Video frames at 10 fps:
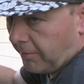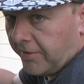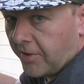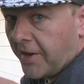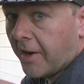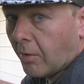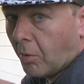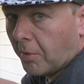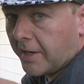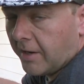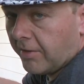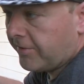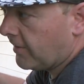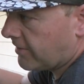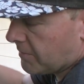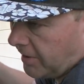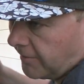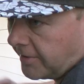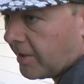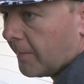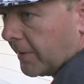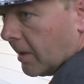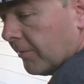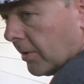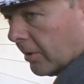the rest of the air will work out of the system and you'll have to top it off a